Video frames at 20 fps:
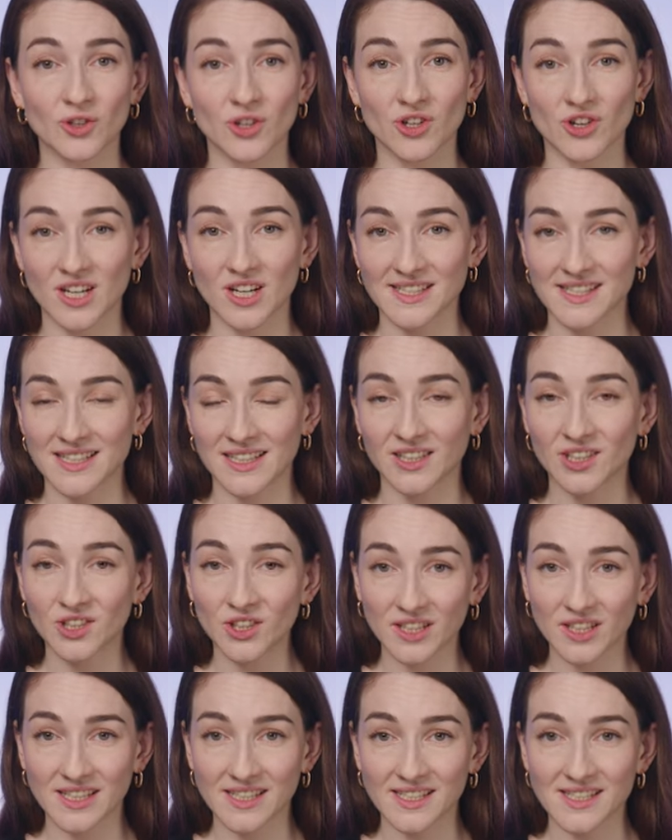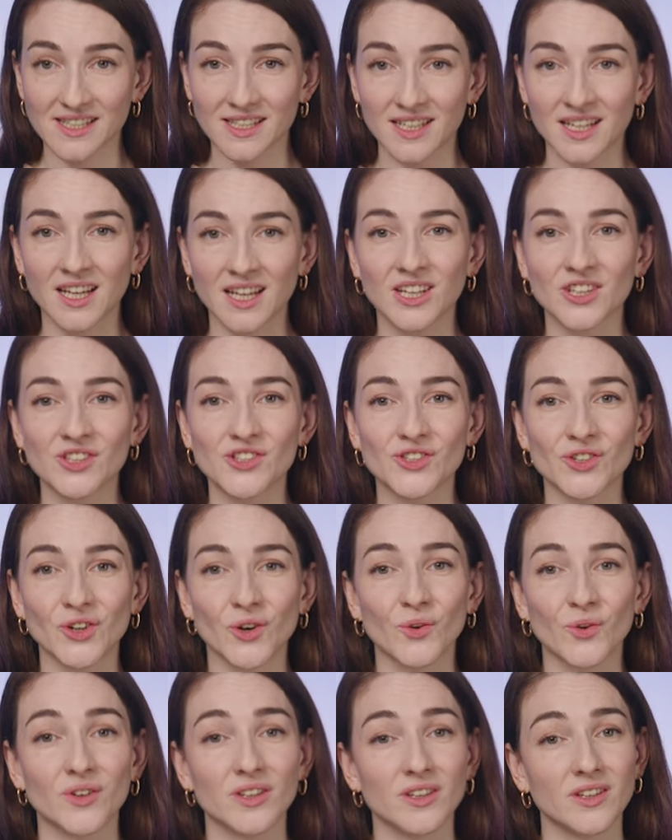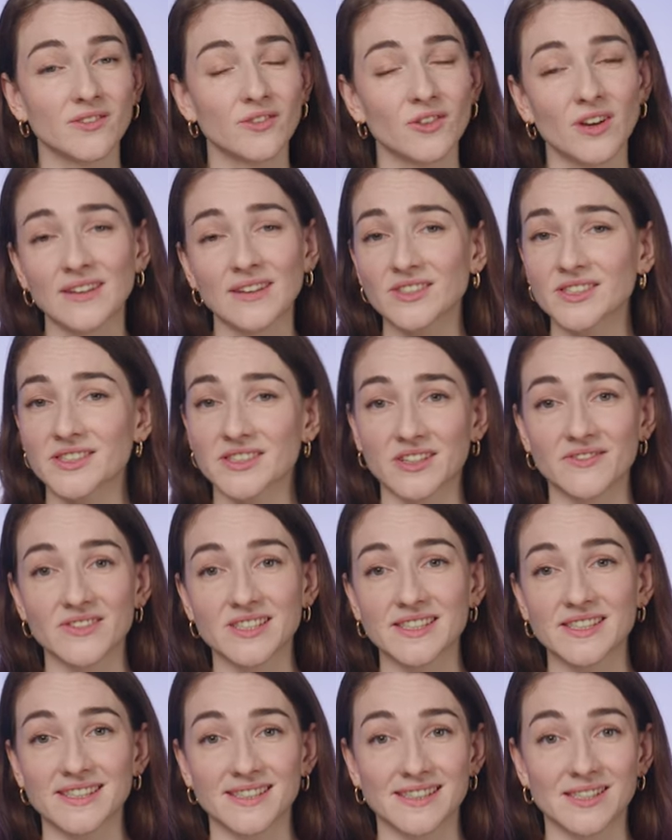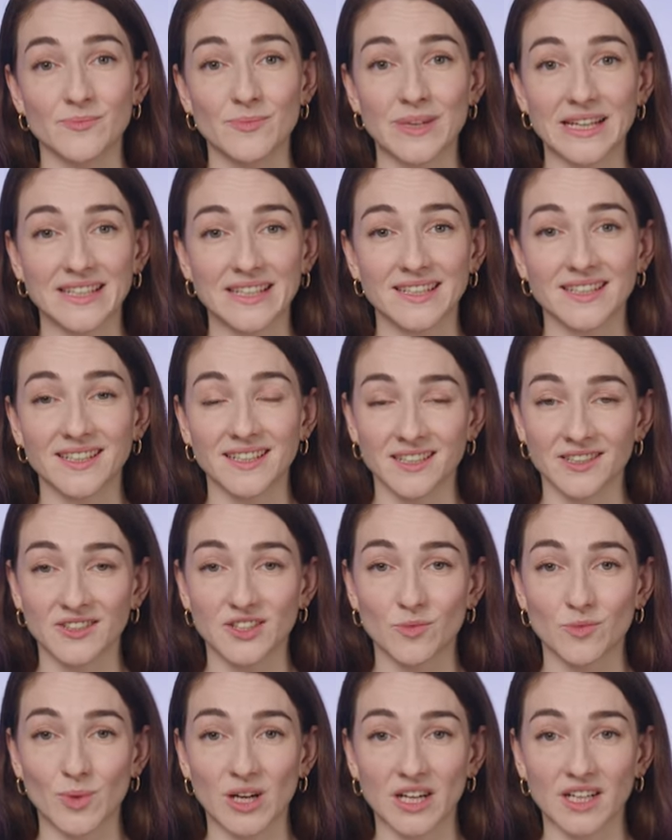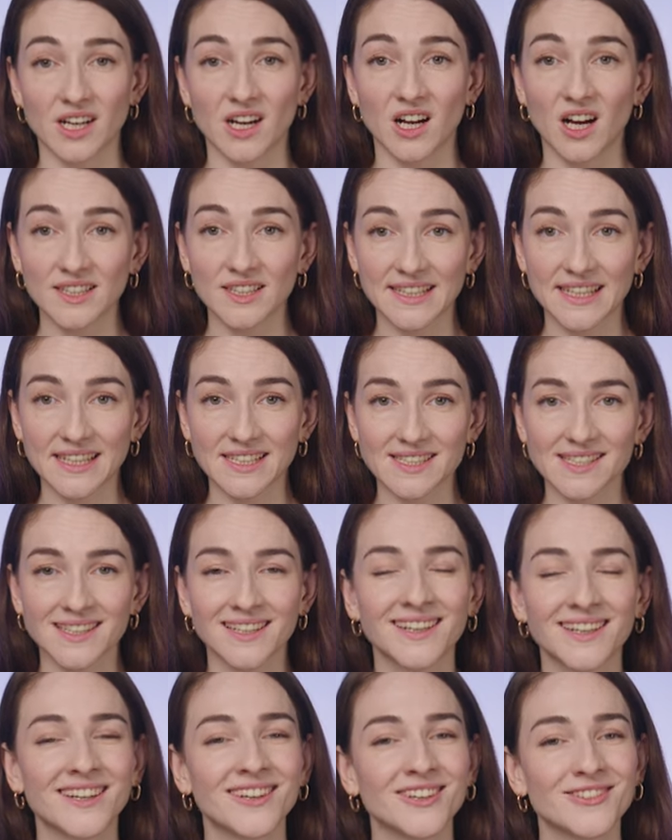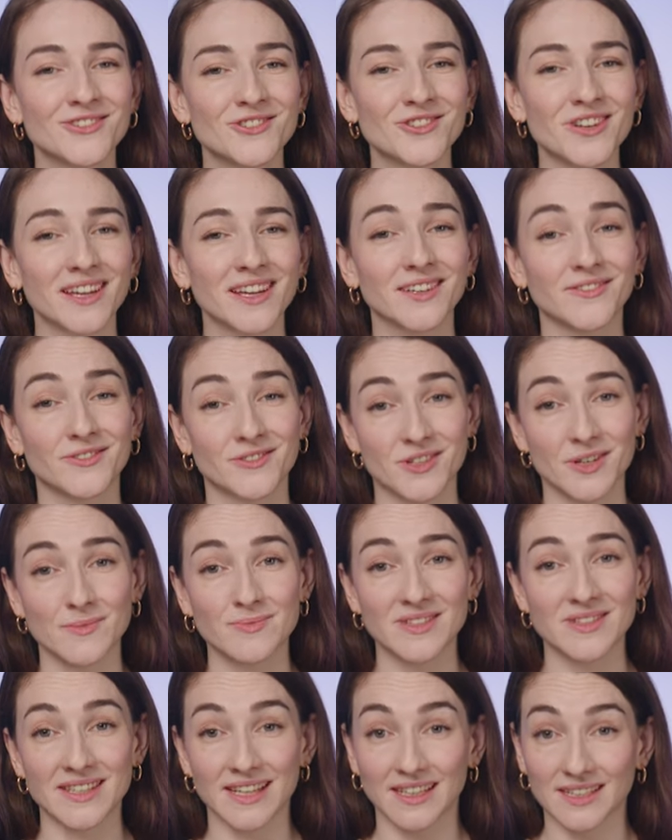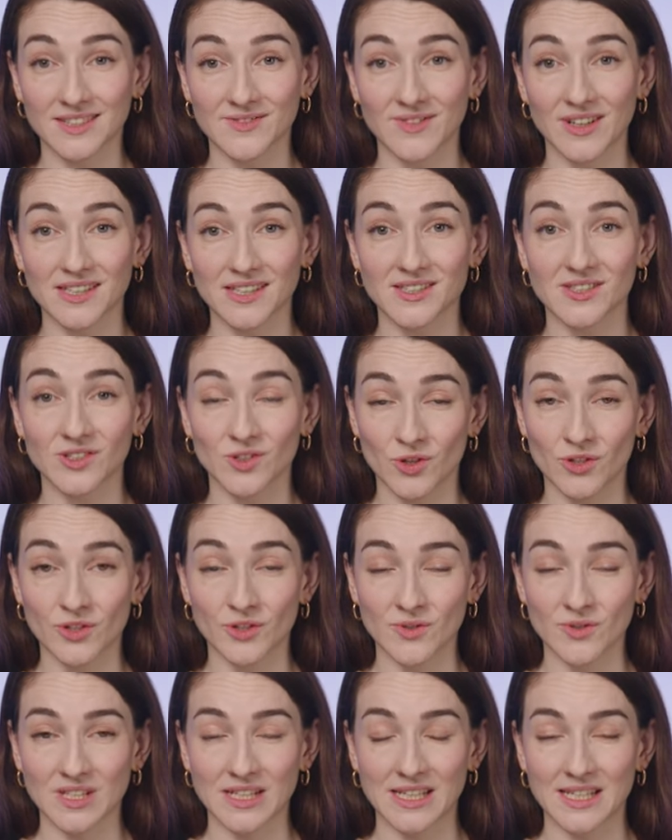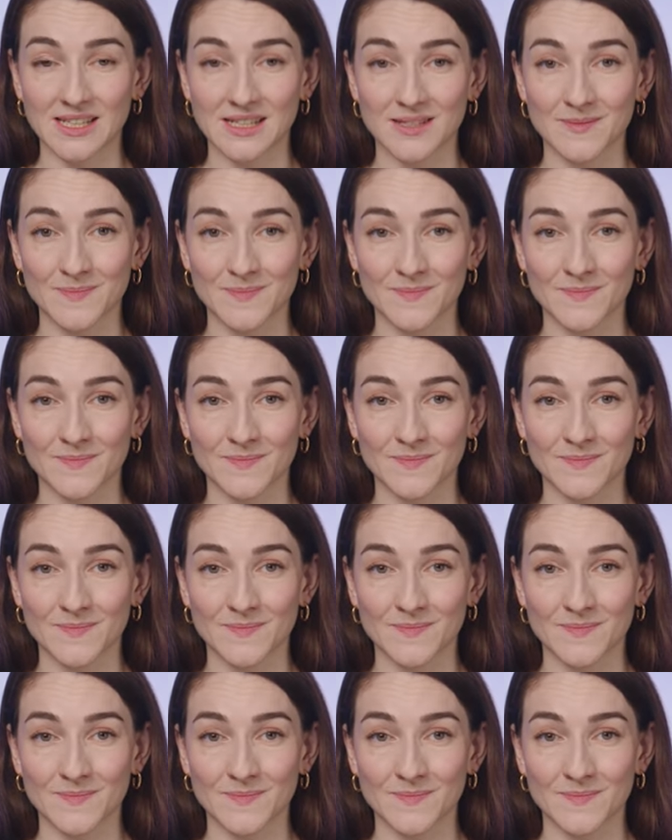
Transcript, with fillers: to cross-site cookies. So if you have a service that's embedded in a third-party context, check if CHIPS satisfies your use case.